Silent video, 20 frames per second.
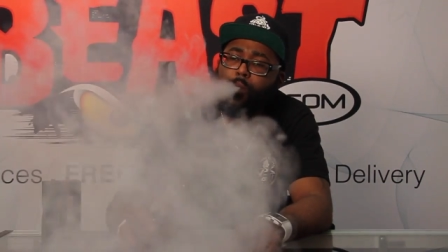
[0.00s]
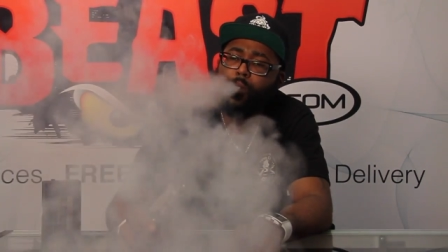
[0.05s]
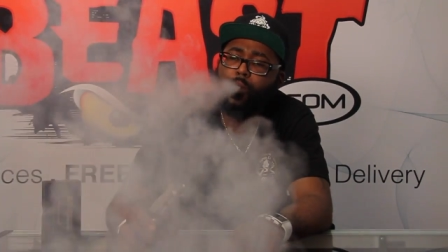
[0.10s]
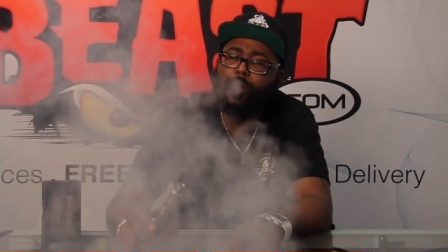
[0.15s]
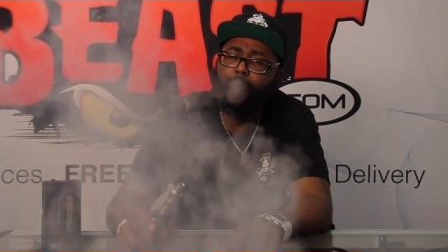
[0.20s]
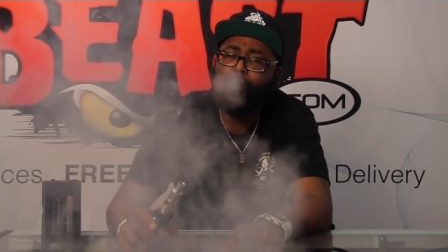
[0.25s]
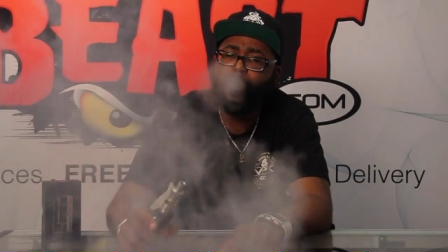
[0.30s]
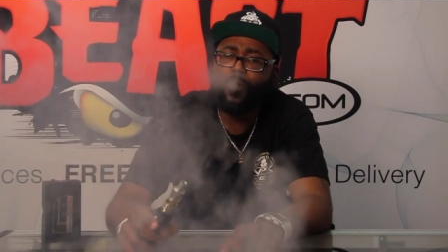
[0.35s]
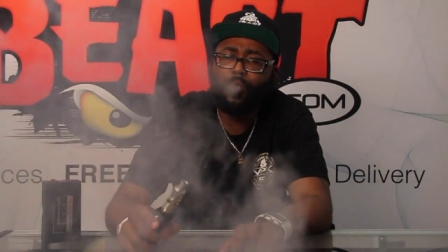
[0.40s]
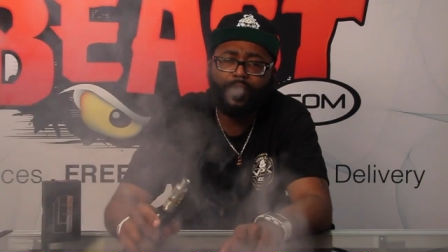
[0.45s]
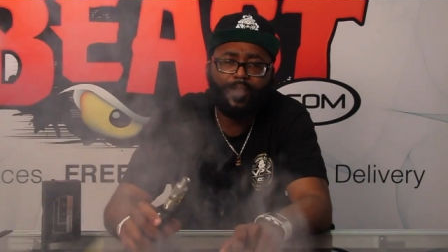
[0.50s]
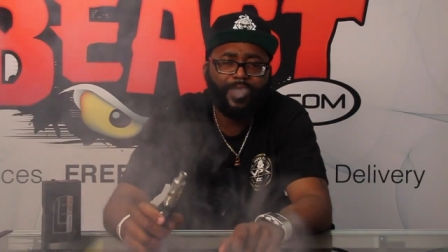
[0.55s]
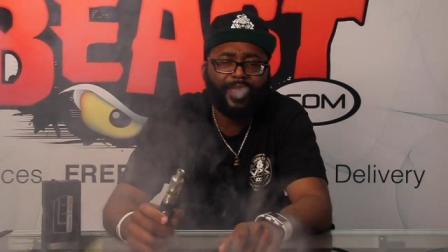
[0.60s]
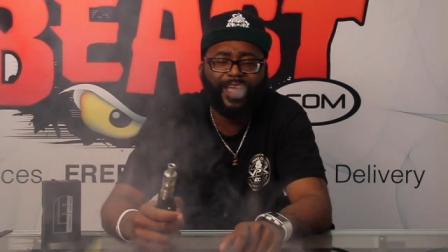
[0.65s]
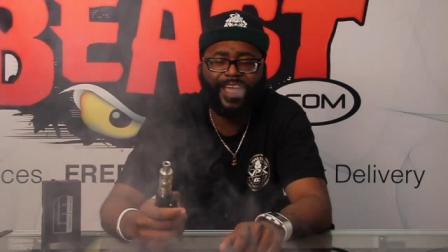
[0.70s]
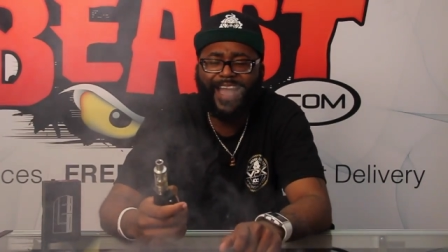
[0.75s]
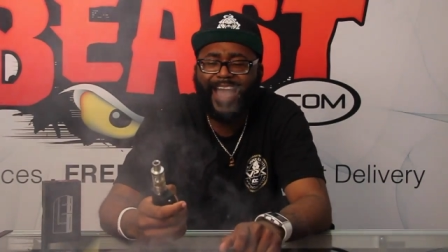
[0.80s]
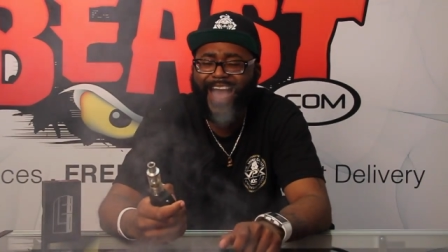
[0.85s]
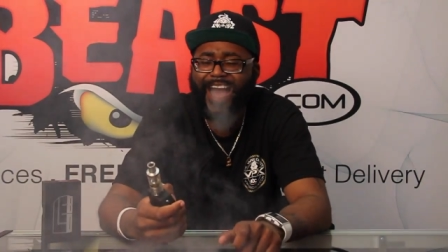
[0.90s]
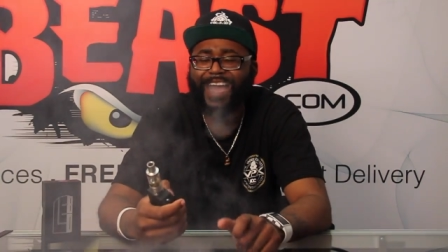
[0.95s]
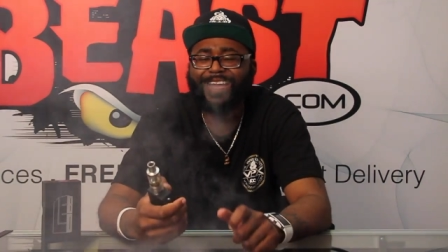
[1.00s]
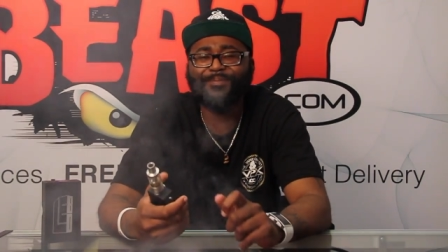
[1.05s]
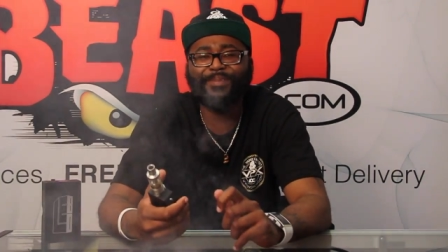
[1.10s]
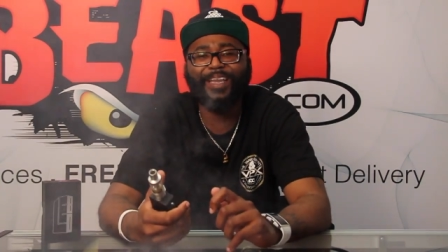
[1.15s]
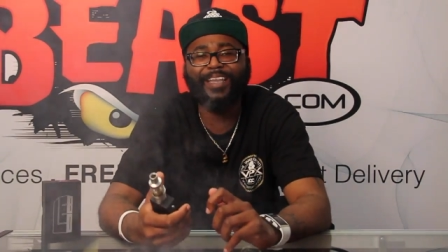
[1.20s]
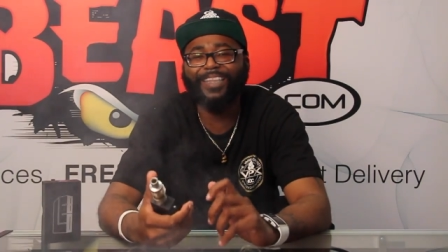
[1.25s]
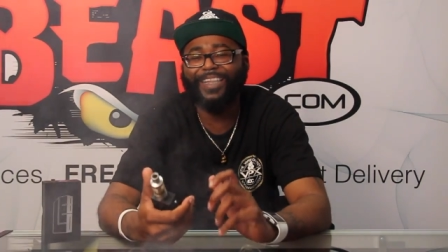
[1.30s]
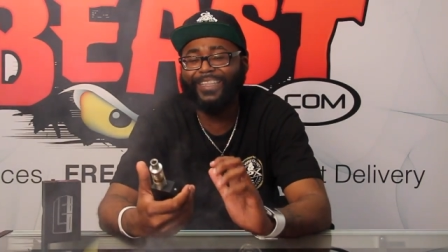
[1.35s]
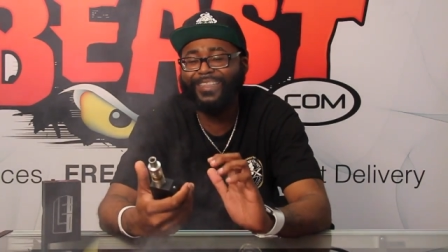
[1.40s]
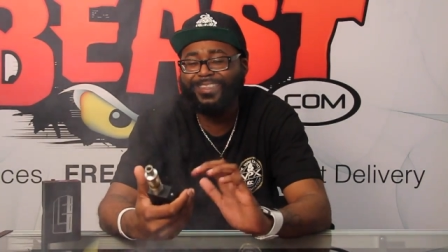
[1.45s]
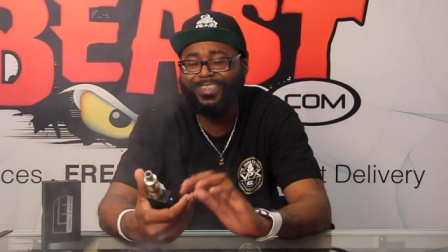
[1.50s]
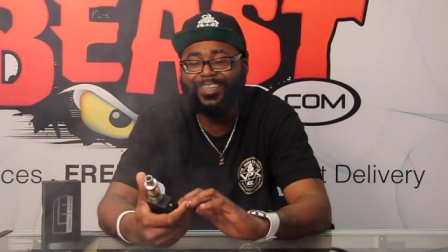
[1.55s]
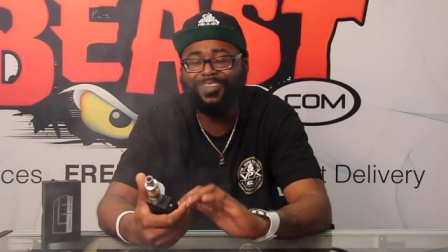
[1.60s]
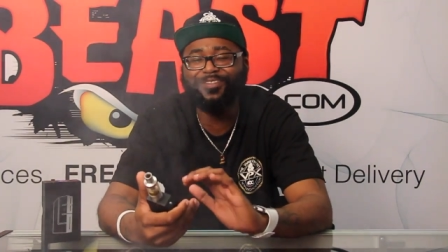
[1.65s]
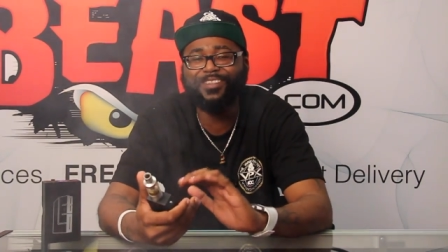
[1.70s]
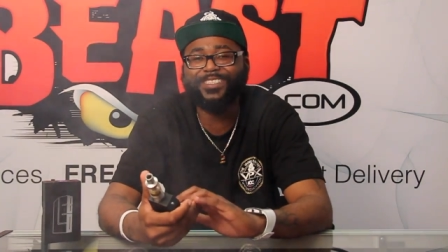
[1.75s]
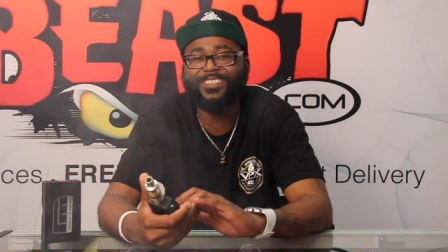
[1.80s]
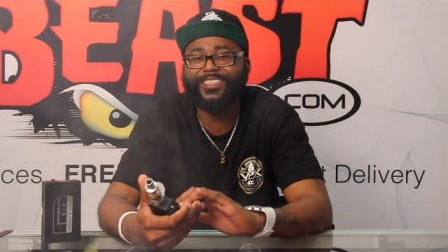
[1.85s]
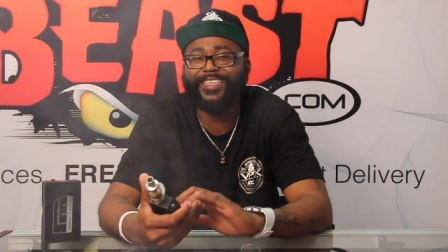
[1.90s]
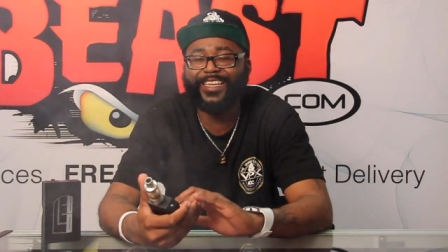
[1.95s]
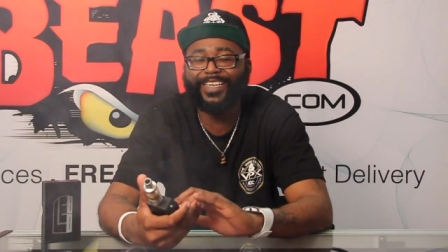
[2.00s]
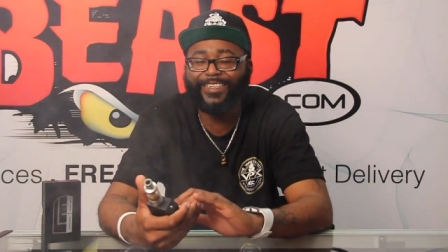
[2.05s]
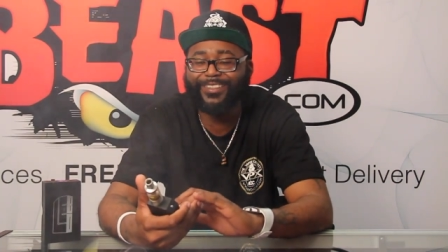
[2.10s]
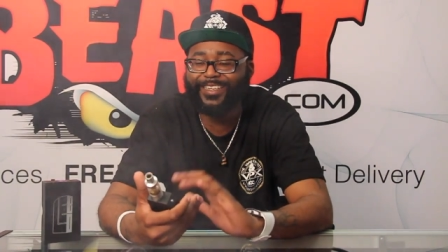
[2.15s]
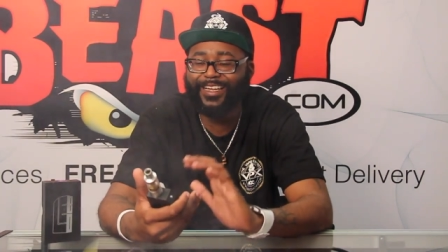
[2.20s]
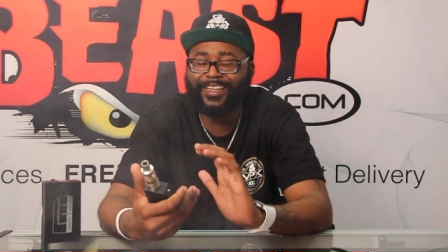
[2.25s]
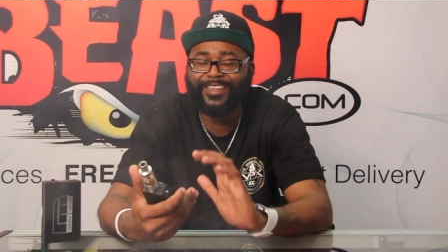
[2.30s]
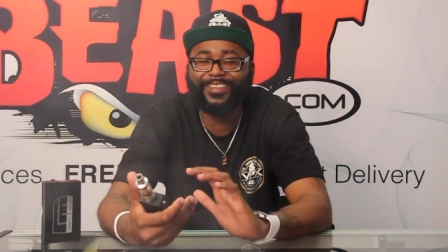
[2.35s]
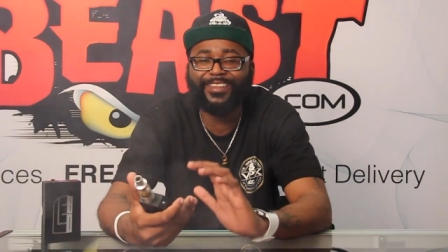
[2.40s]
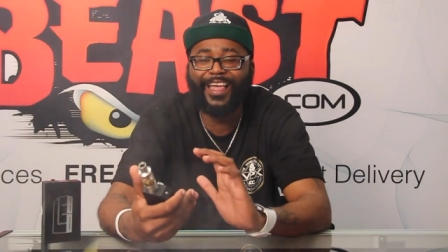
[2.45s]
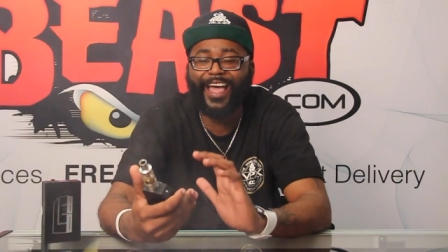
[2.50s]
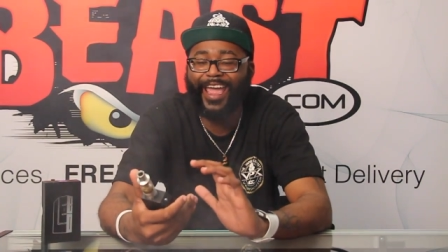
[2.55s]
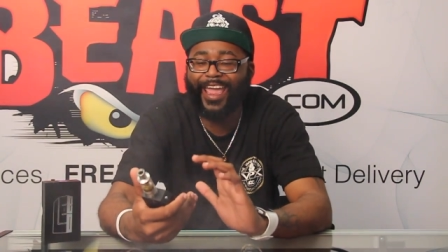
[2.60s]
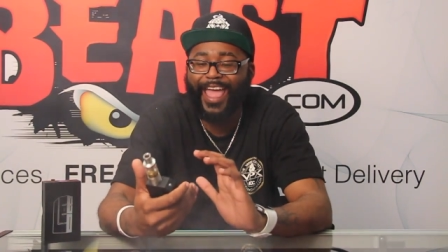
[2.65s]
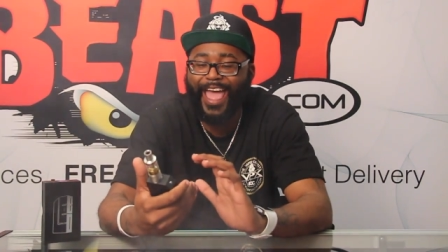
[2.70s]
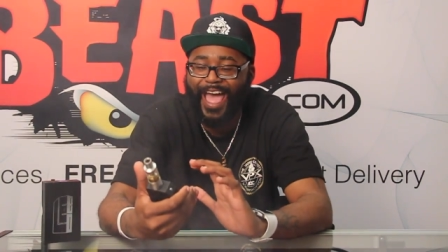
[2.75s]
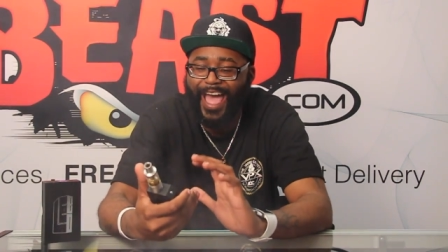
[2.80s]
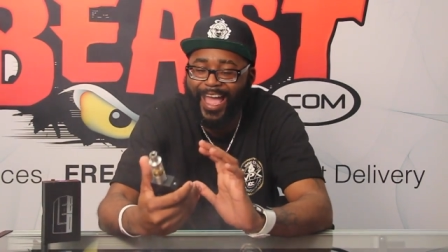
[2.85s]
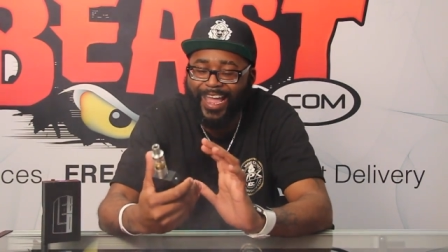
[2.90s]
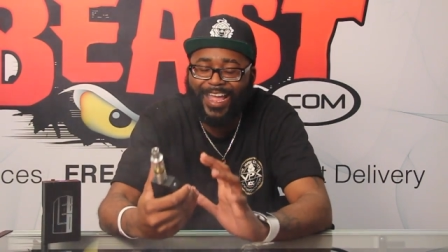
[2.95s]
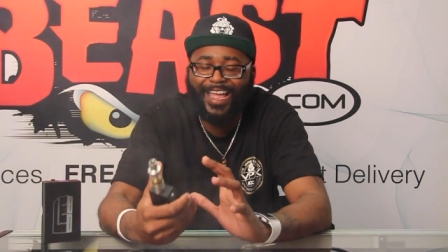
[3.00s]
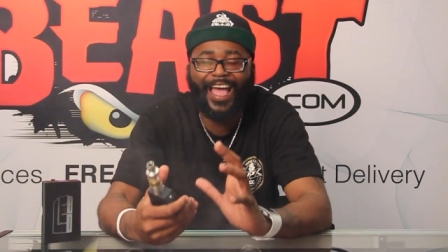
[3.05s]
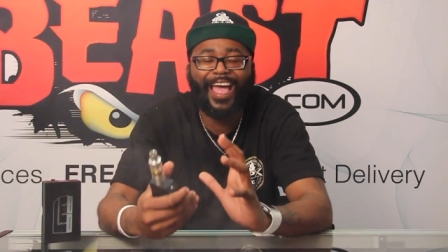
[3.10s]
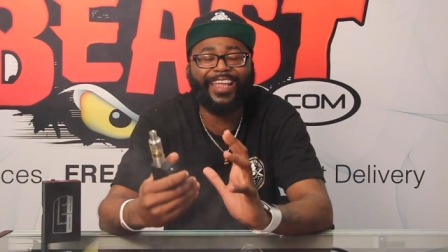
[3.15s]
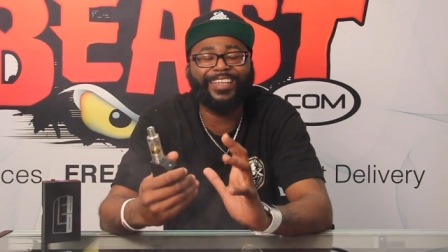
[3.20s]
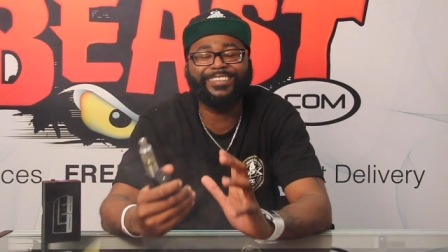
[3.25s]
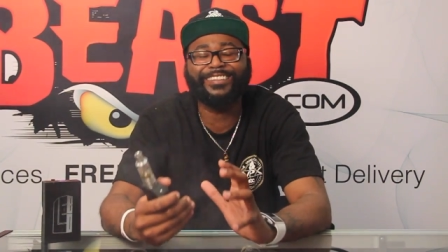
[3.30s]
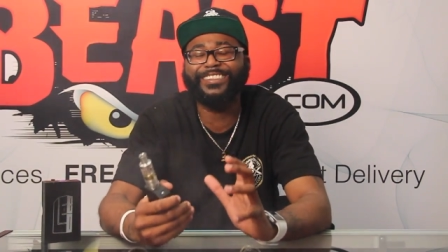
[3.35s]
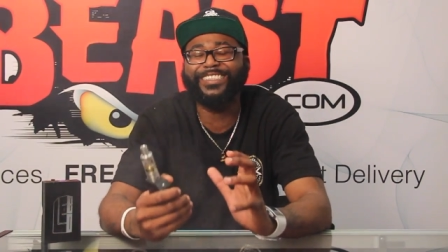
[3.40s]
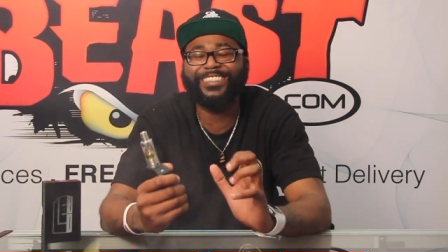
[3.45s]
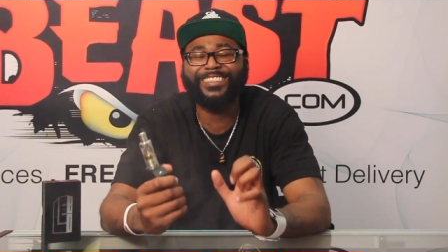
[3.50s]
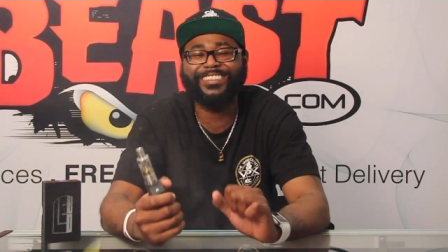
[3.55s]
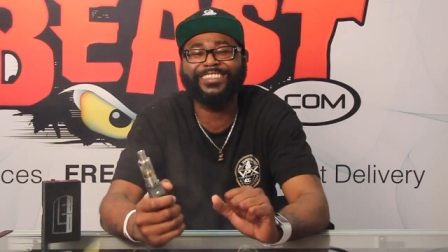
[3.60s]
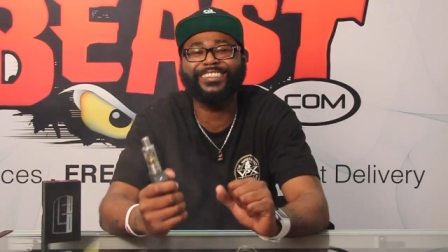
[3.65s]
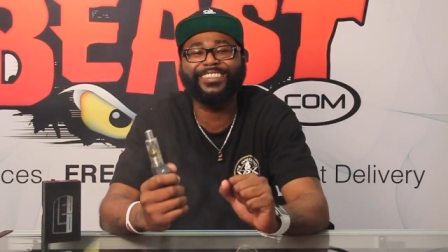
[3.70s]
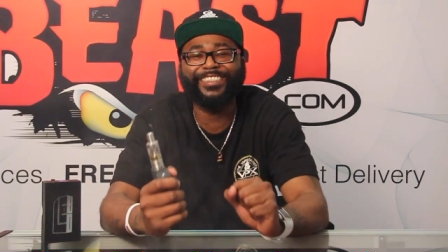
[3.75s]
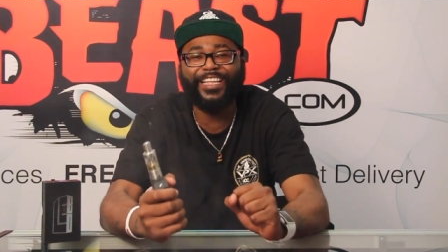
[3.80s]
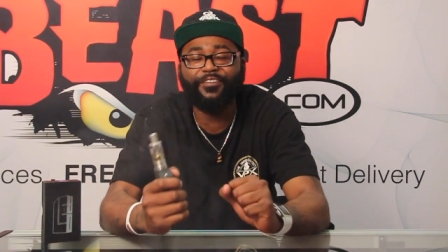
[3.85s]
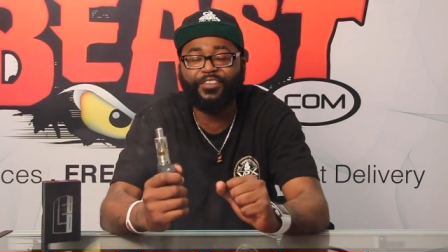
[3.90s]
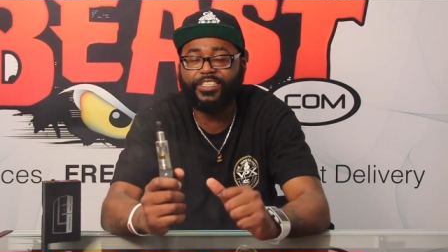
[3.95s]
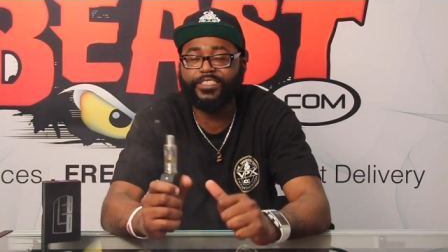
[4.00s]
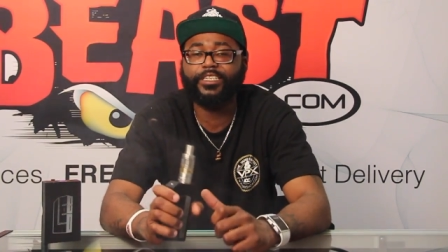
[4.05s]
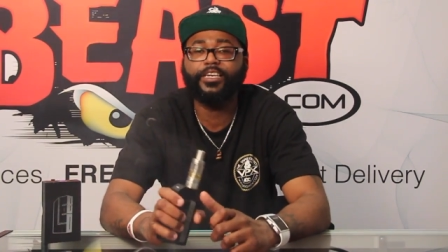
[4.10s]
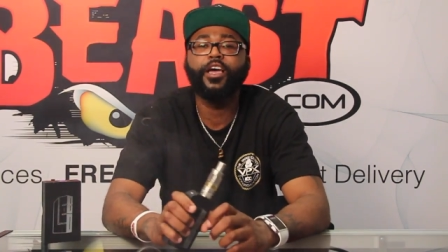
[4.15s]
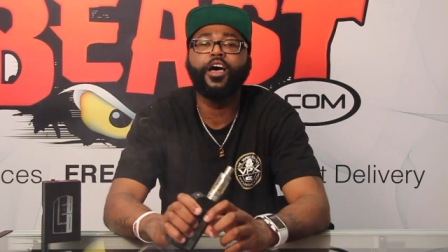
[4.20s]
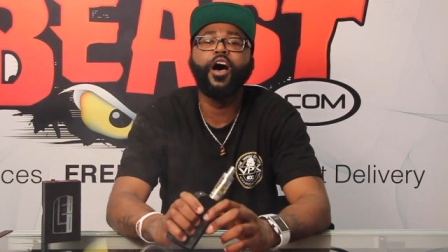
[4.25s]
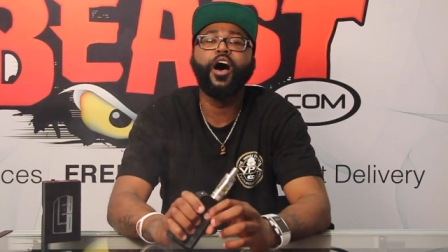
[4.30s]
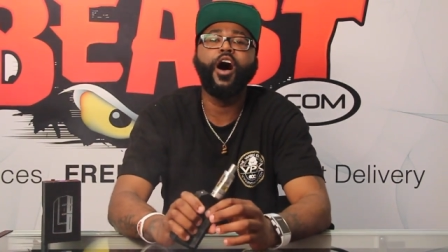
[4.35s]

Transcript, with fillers: Whew. God, man, I love this thing. I, I, I just love it.